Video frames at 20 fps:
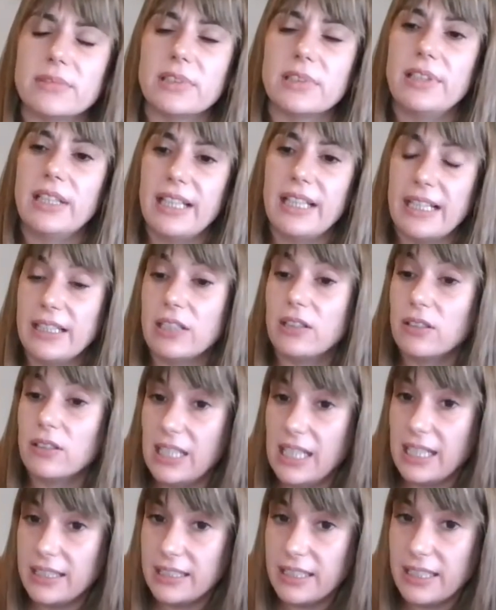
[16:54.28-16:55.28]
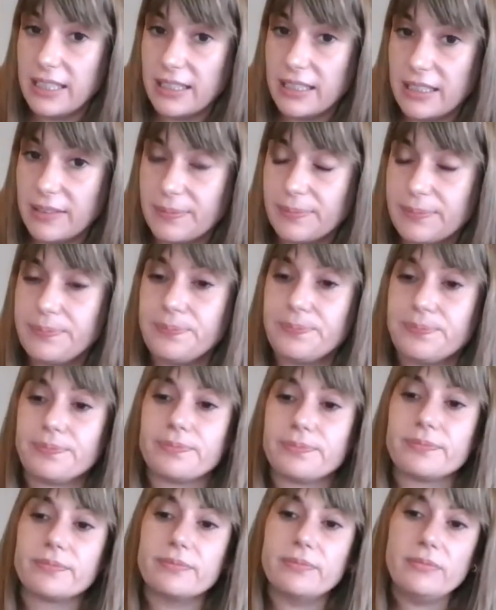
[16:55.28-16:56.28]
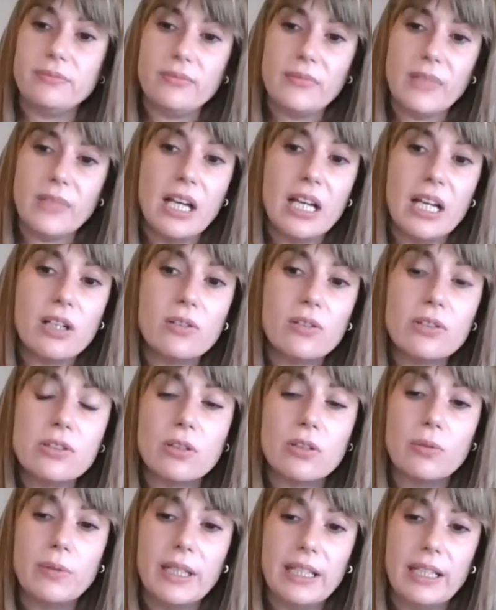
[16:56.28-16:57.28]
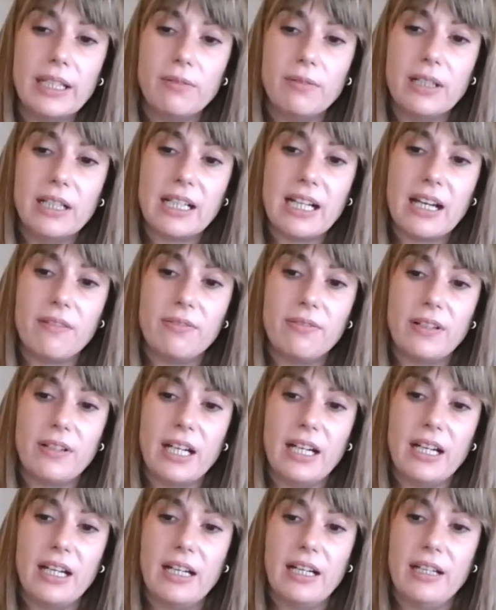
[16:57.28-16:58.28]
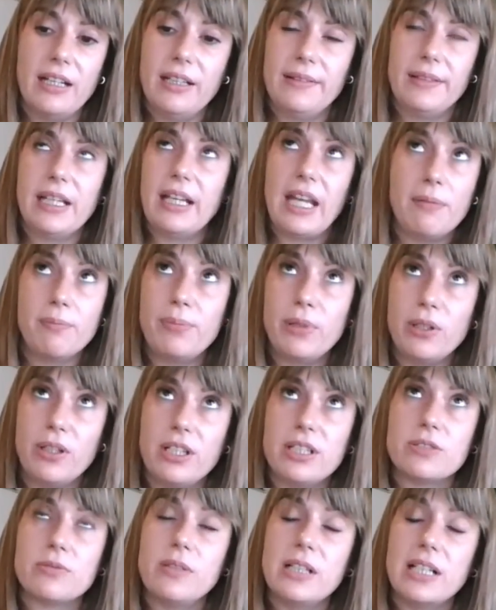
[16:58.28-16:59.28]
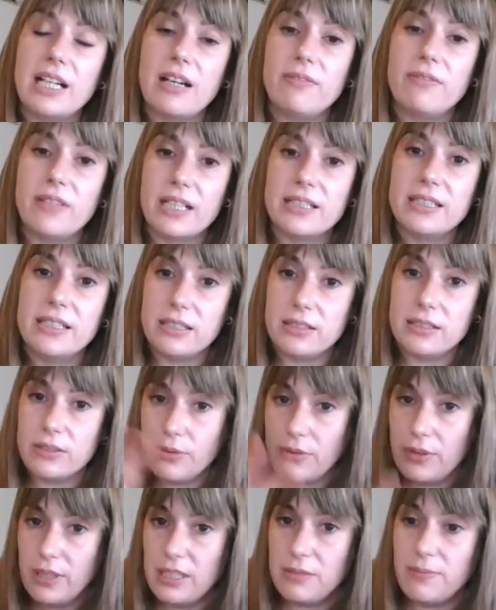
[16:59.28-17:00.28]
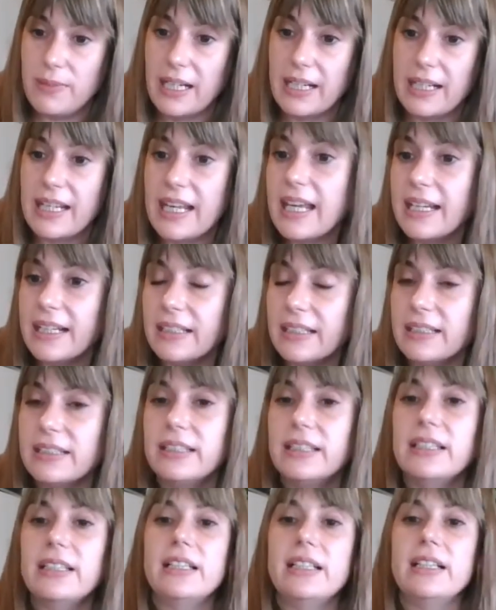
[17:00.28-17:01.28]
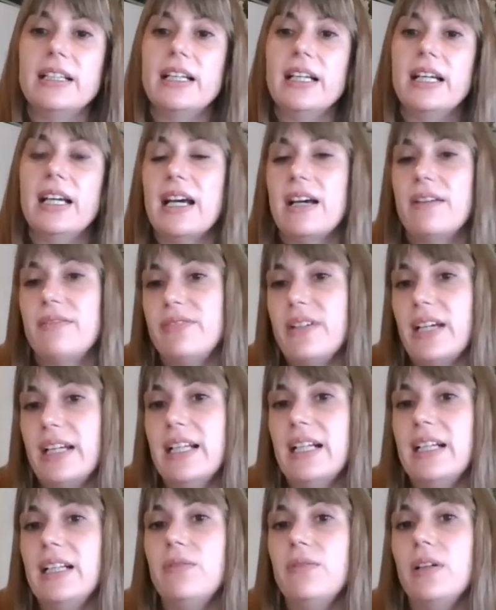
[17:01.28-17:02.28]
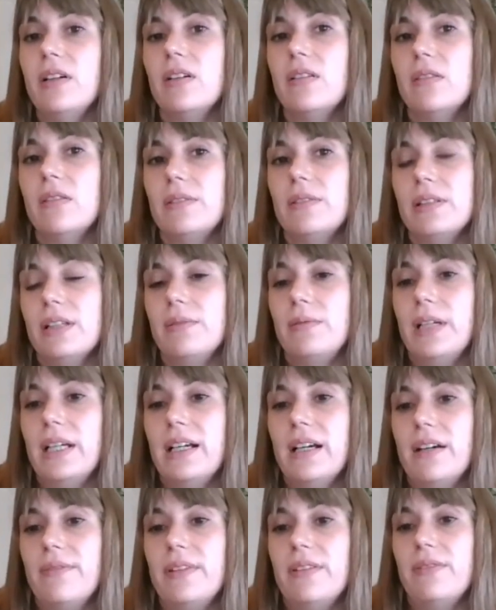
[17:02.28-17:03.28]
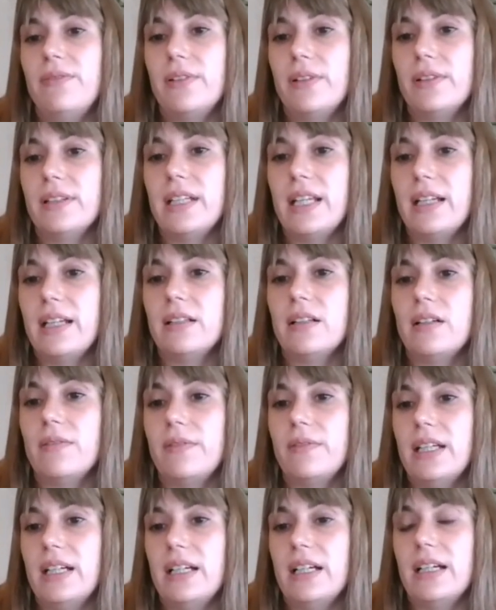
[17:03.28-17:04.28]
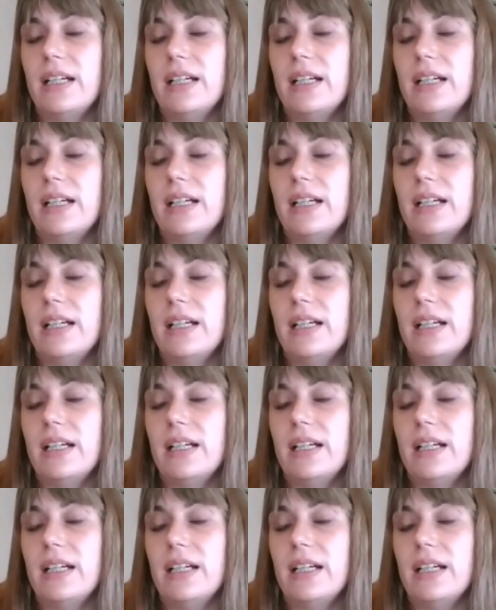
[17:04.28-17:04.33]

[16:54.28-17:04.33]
data collected. And also we will have, employers will have access to this backend. And finally, we have the front end of the